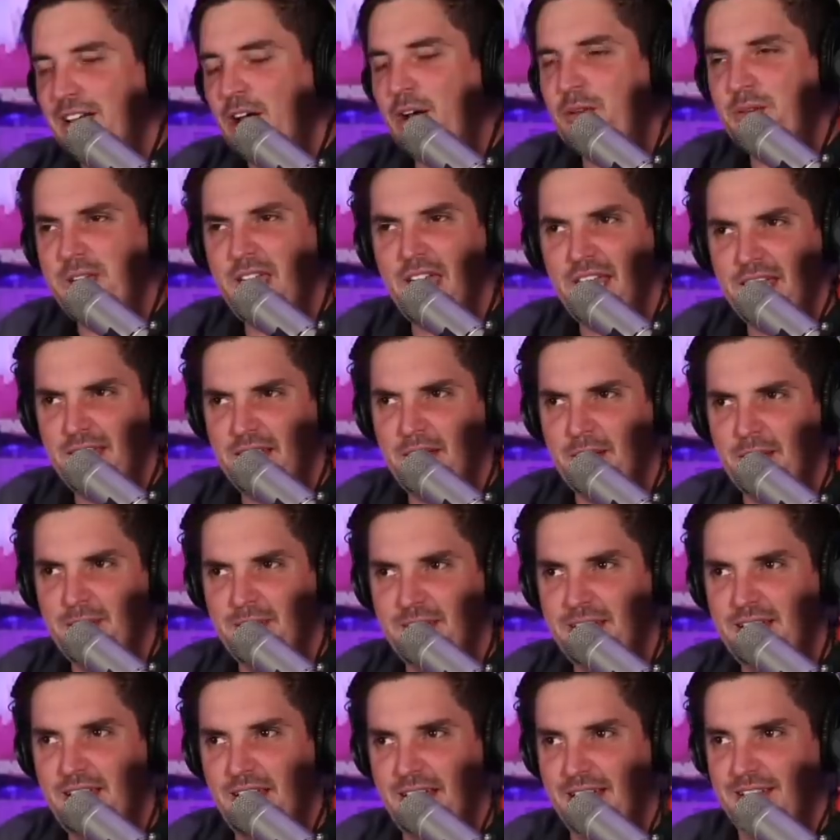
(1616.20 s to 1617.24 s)
Oh yeah, I
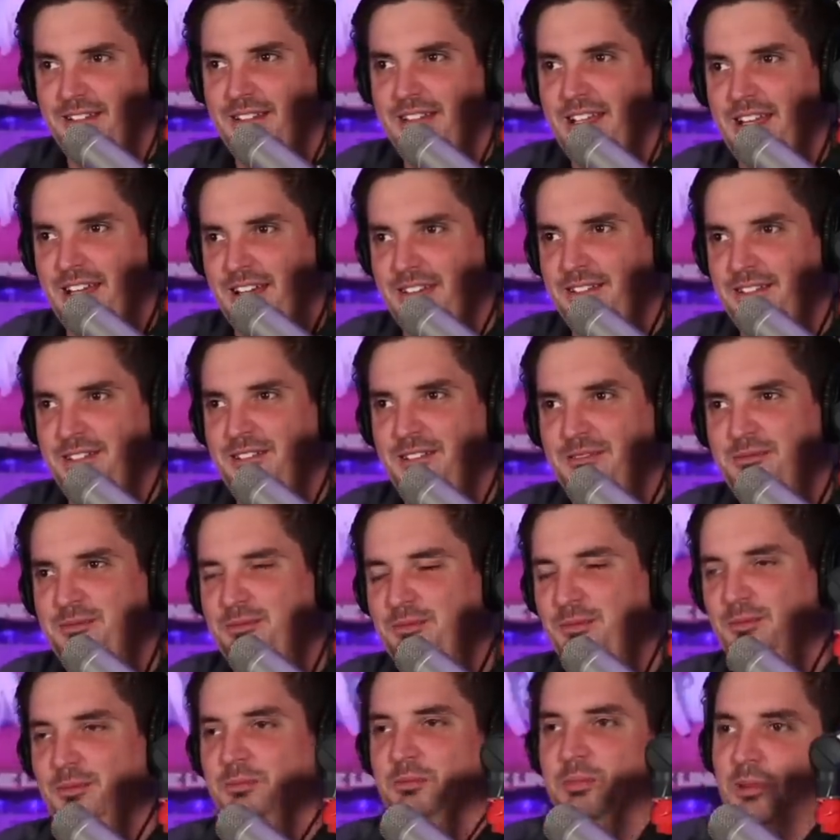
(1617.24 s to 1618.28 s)
mean yeah, yeah, yeah. yeah. A,
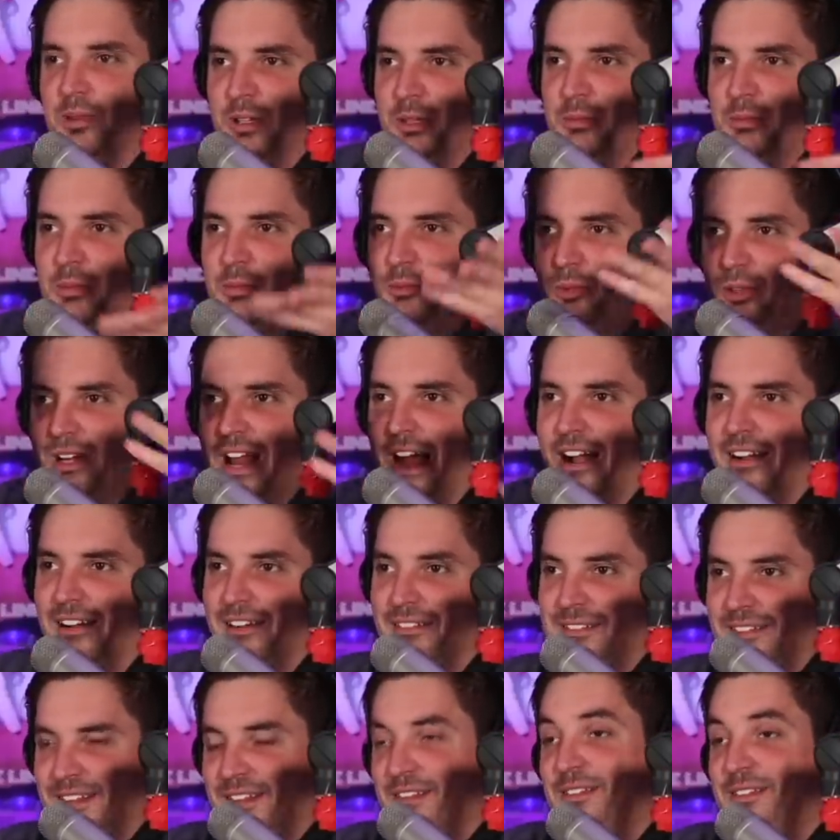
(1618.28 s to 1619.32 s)
little, a little bit more narrow.
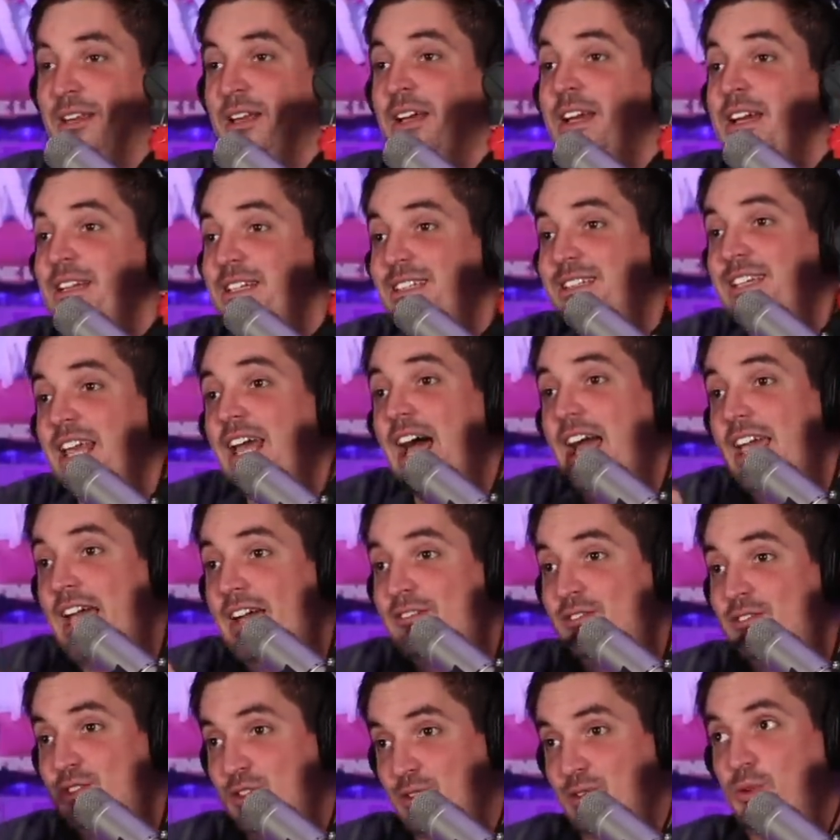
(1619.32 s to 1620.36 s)
Uh, to, say I
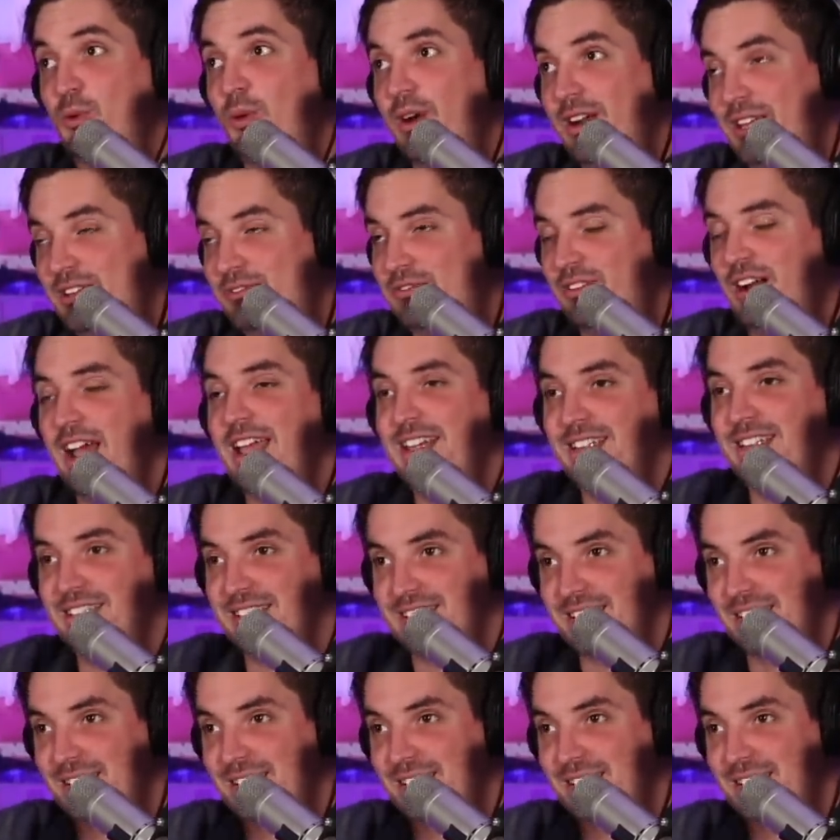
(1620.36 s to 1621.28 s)
have twenty friends is